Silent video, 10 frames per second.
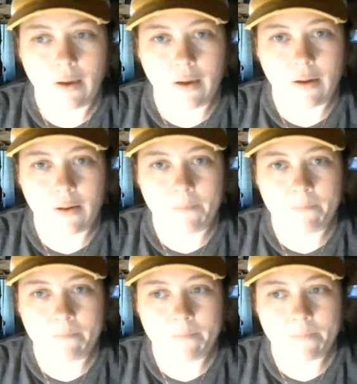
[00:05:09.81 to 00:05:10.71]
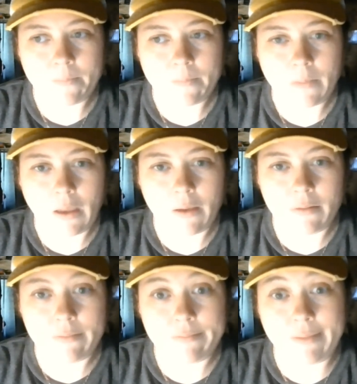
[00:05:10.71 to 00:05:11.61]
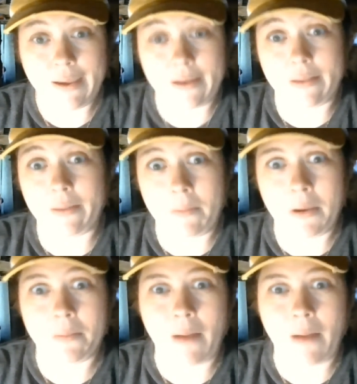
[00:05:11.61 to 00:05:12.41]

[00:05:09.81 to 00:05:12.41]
Um, Being in the mid